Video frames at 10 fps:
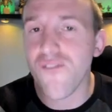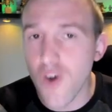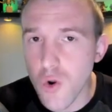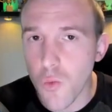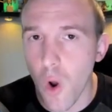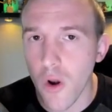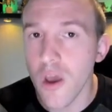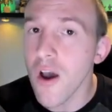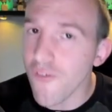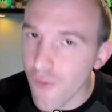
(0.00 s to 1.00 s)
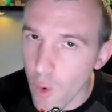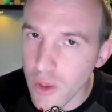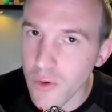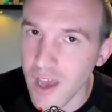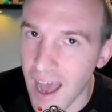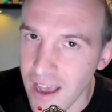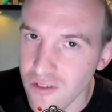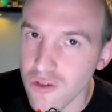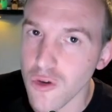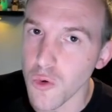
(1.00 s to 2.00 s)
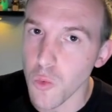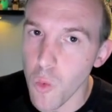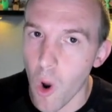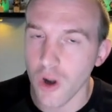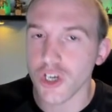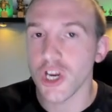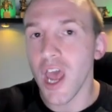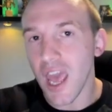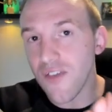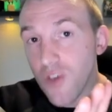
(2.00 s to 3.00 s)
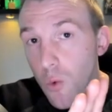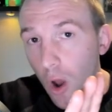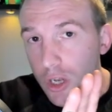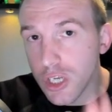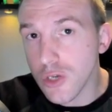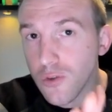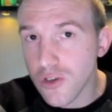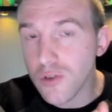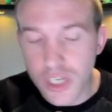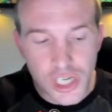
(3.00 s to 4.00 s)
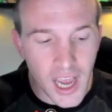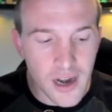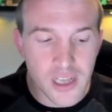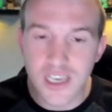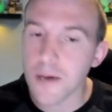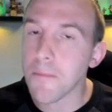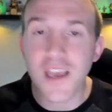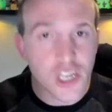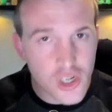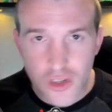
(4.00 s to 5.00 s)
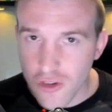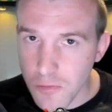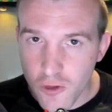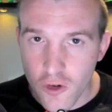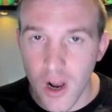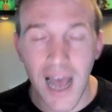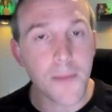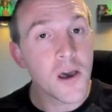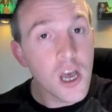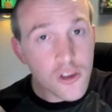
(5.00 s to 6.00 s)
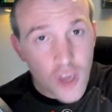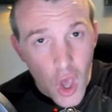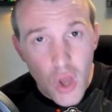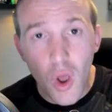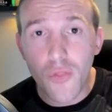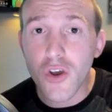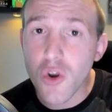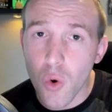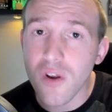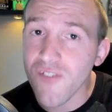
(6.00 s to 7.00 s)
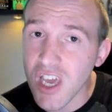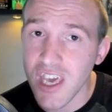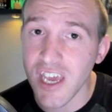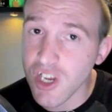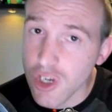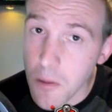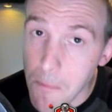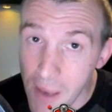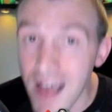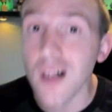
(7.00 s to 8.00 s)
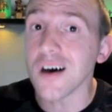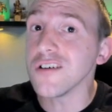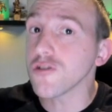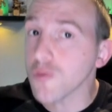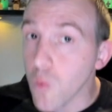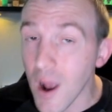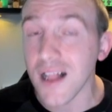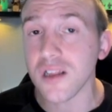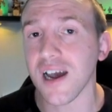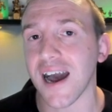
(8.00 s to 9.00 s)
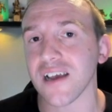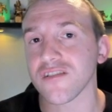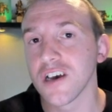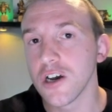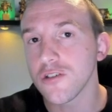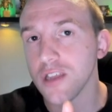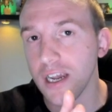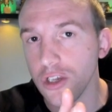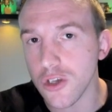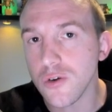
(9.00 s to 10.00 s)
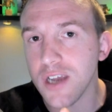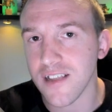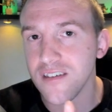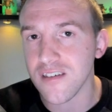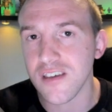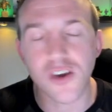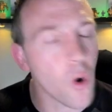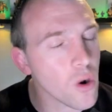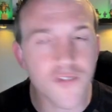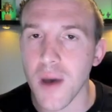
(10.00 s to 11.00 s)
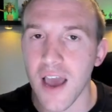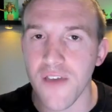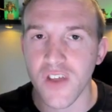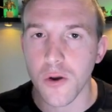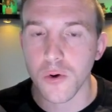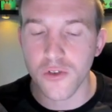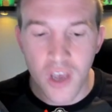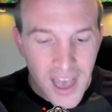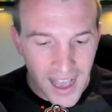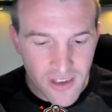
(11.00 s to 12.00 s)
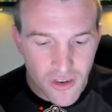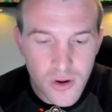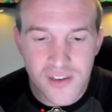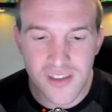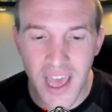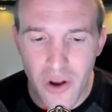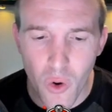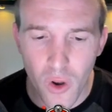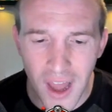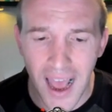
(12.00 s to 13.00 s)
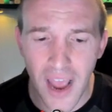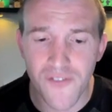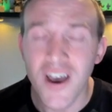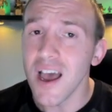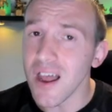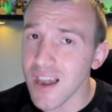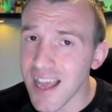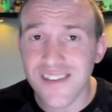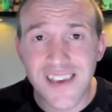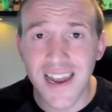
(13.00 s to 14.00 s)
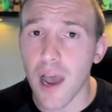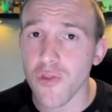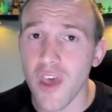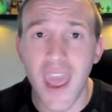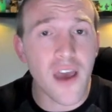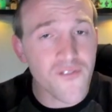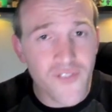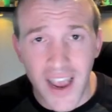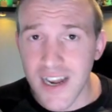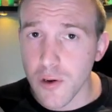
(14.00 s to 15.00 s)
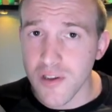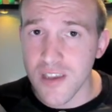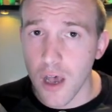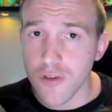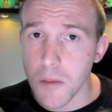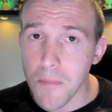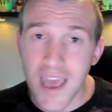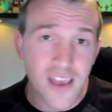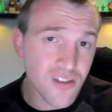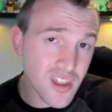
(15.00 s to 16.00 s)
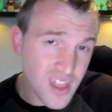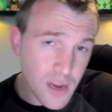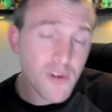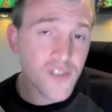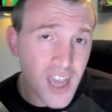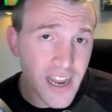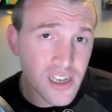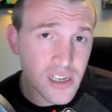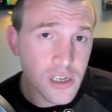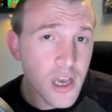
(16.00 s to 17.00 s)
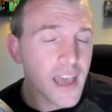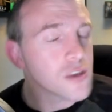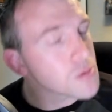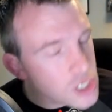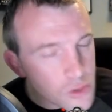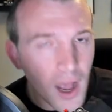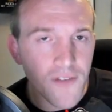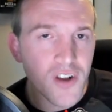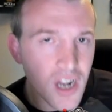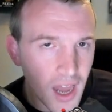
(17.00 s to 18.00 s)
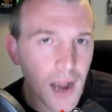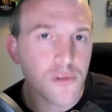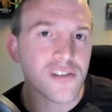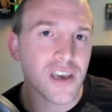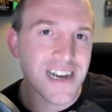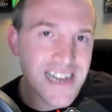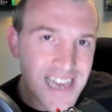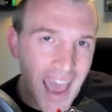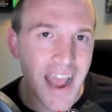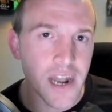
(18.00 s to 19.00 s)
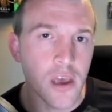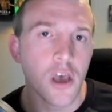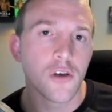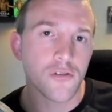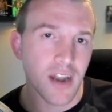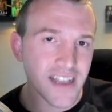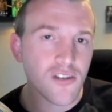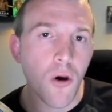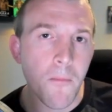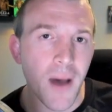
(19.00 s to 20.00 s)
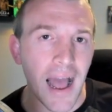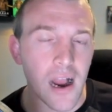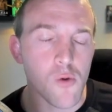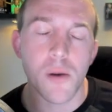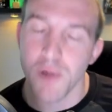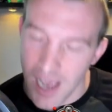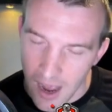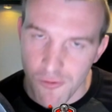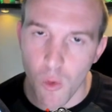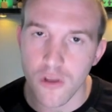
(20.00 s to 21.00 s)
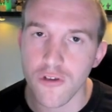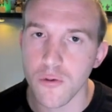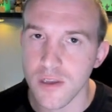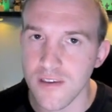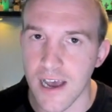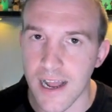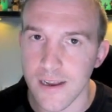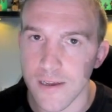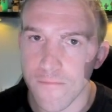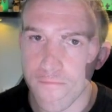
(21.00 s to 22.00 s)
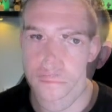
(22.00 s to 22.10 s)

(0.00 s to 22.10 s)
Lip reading: fun one for you guys to watch. If you are new to the channel here, be sure to subscribe, turn on the notification bell as well, guys, so that you get to see all of my videos as soon as they go live. Let's get out there and find ourselves a base. The thing with Titan is we do have clouds again, so let's come back when we have one to attack.